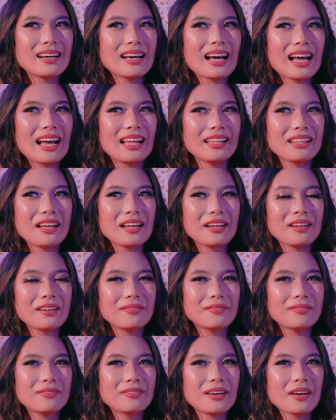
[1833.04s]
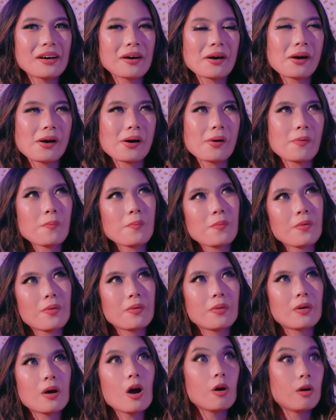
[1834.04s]
I love
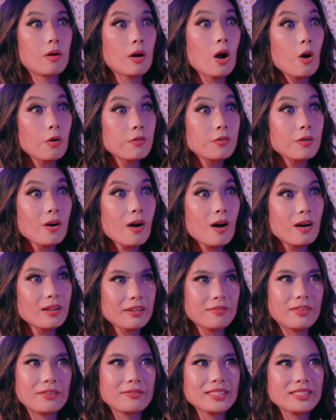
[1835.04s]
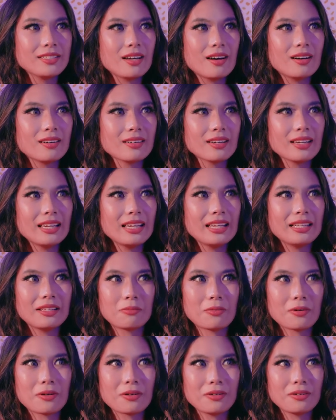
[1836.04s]
oh, overall, like favorite song in the
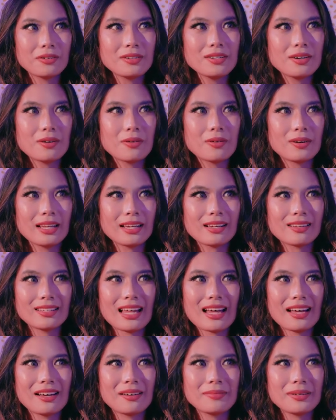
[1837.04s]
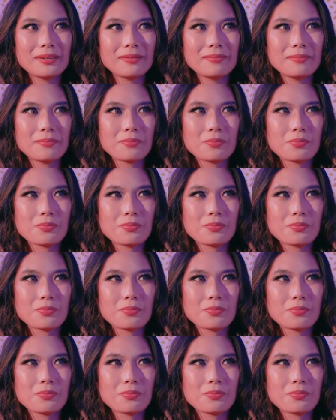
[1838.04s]
world or like on that album.